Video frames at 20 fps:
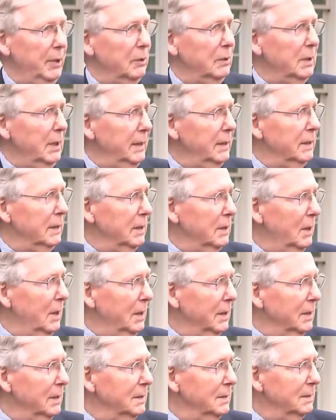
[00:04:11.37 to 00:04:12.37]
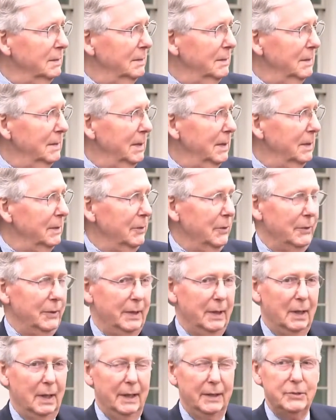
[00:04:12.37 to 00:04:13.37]
stop something like that if he
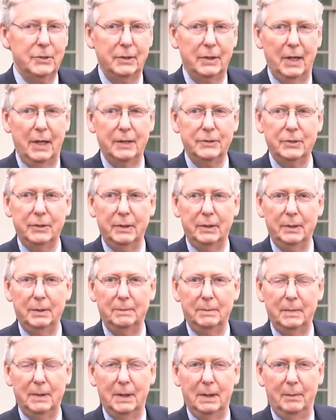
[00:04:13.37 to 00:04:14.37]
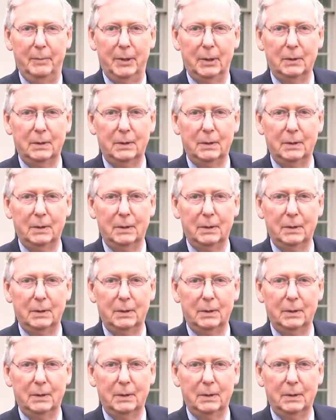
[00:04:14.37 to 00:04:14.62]
really wanted to by technically